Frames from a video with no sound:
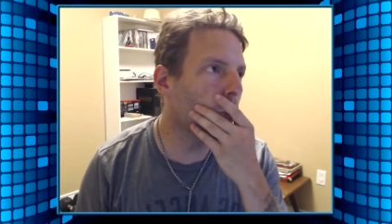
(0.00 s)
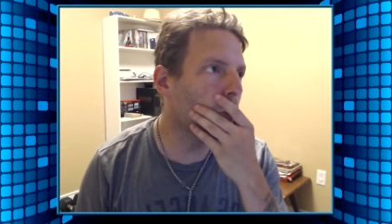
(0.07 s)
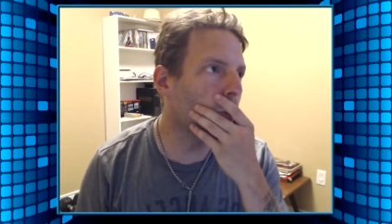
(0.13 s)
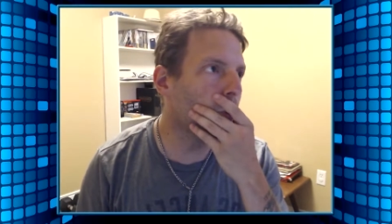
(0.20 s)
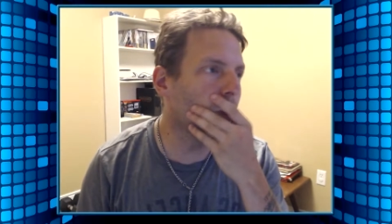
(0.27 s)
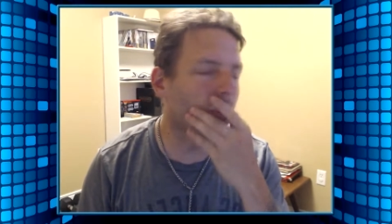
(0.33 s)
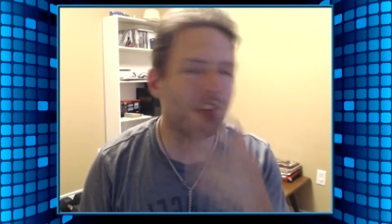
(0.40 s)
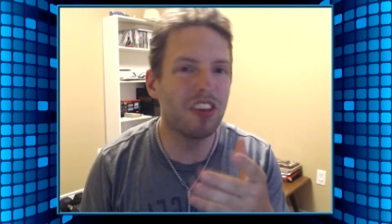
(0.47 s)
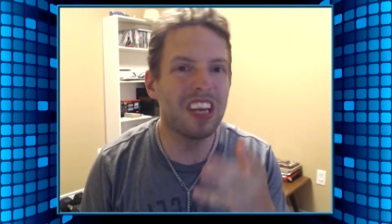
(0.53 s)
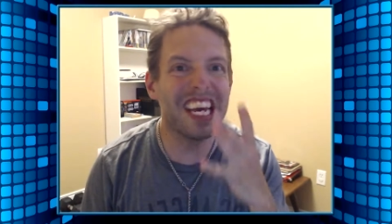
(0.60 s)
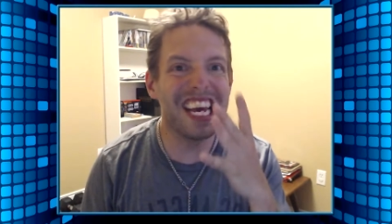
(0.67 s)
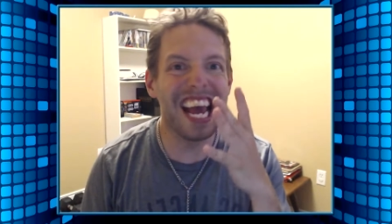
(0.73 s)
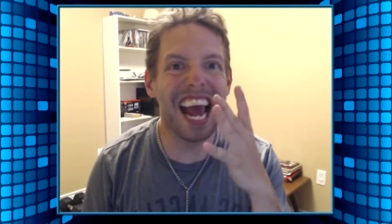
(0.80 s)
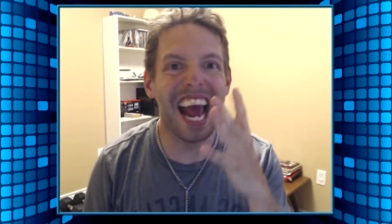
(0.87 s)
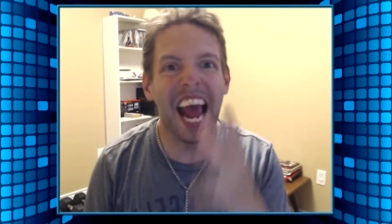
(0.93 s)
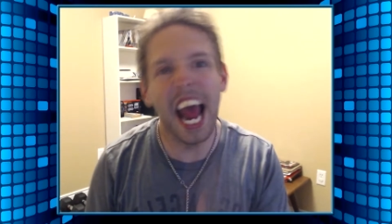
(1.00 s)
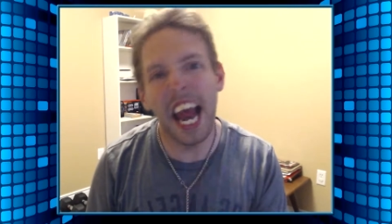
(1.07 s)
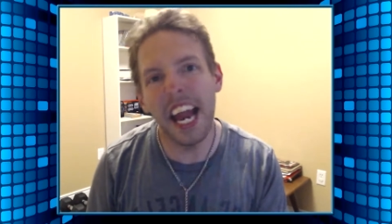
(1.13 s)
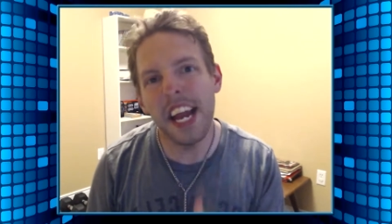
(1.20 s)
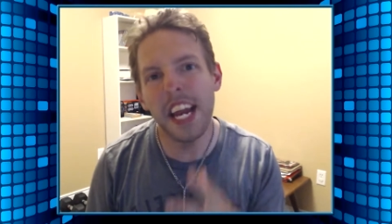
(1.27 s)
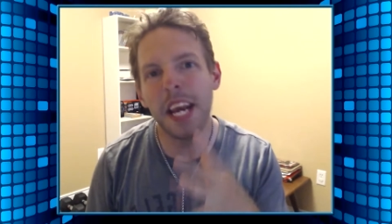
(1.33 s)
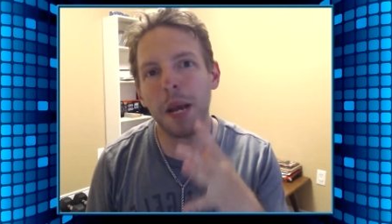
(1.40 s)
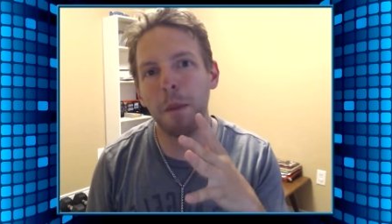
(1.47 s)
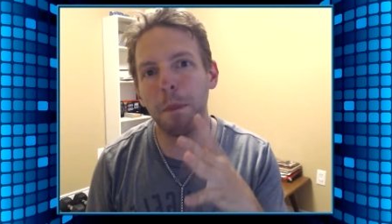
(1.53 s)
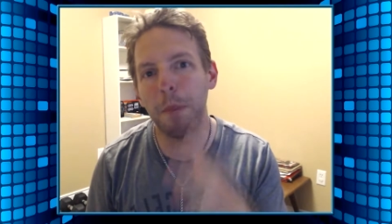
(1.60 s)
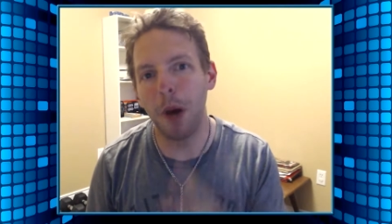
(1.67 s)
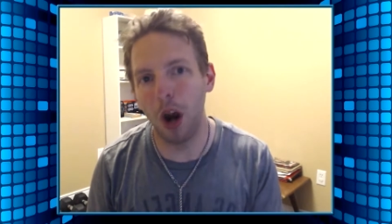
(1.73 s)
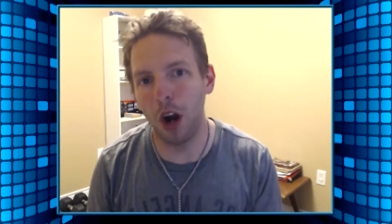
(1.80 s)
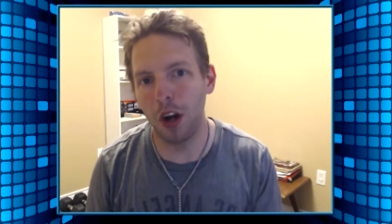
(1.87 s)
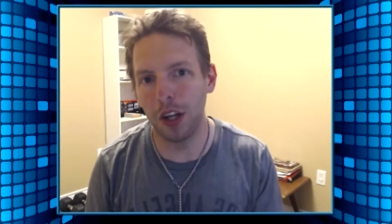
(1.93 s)
Was the ending
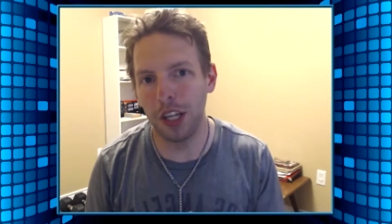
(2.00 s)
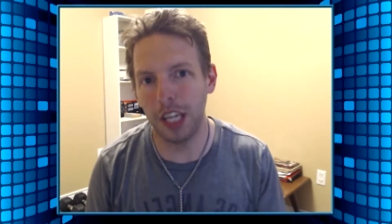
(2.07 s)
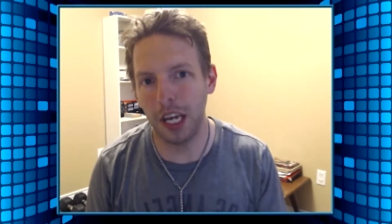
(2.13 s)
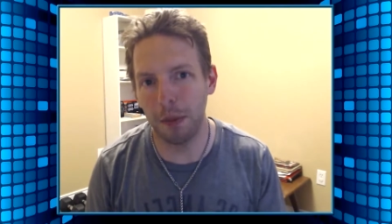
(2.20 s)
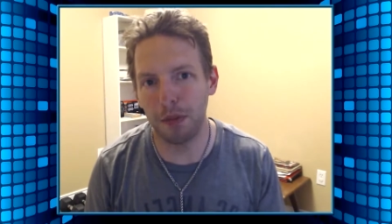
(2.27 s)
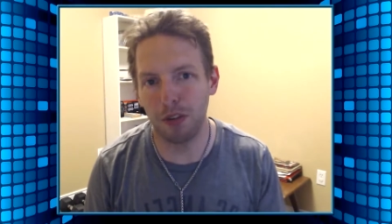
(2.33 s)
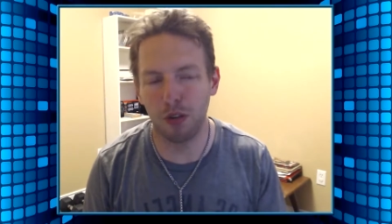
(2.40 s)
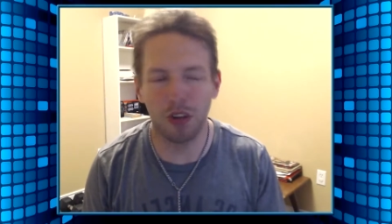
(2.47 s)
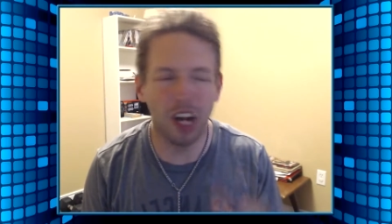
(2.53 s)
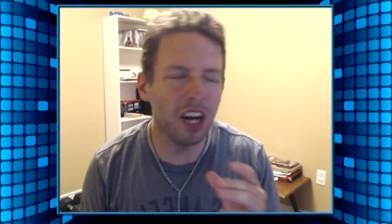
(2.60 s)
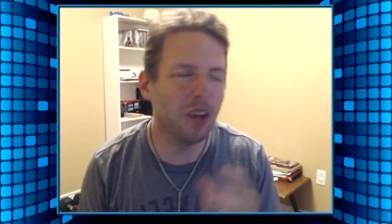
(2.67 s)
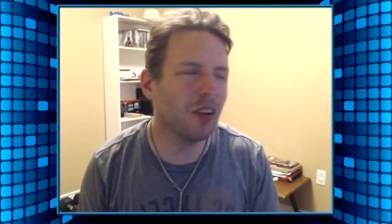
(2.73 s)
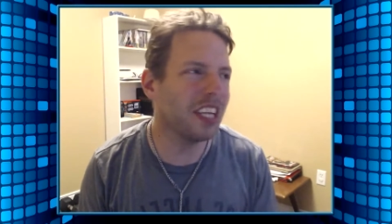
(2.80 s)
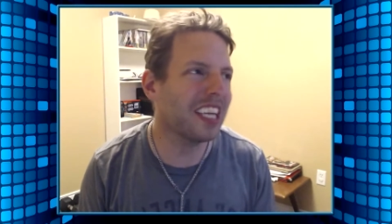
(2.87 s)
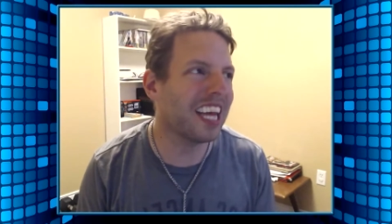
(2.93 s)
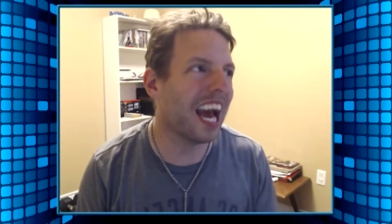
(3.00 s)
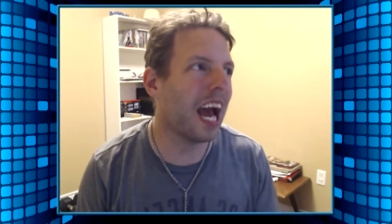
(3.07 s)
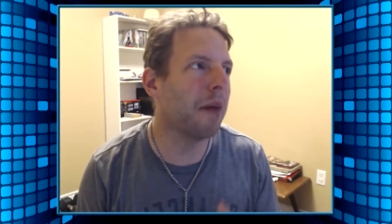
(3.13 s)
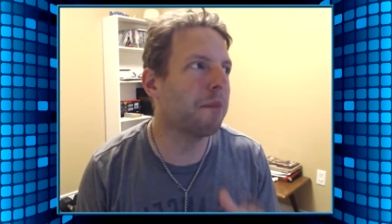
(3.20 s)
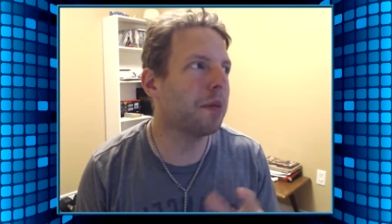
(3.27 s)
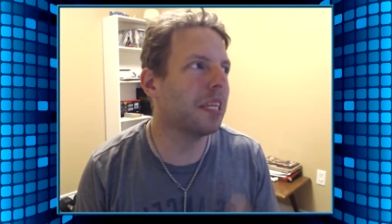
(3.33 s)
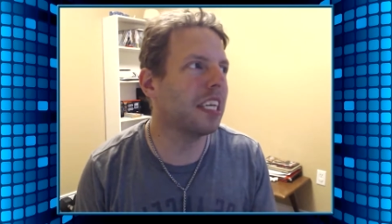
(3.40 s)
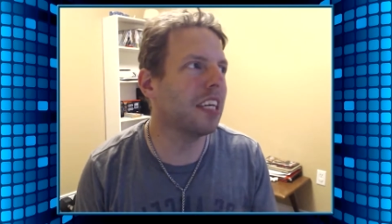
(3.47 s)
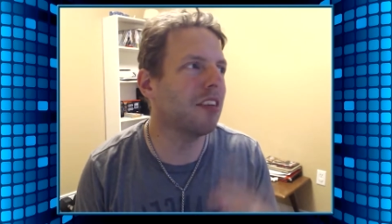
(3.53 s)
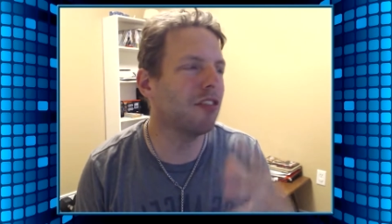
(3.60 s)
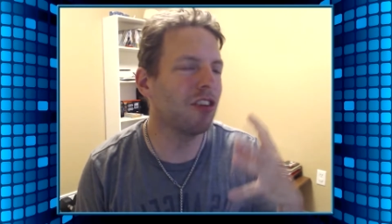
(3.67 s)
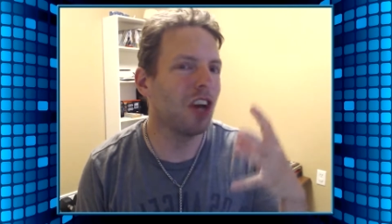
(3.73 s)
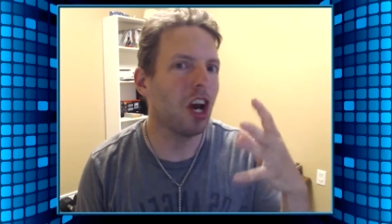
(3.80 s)
part of the episode. Not only that, but this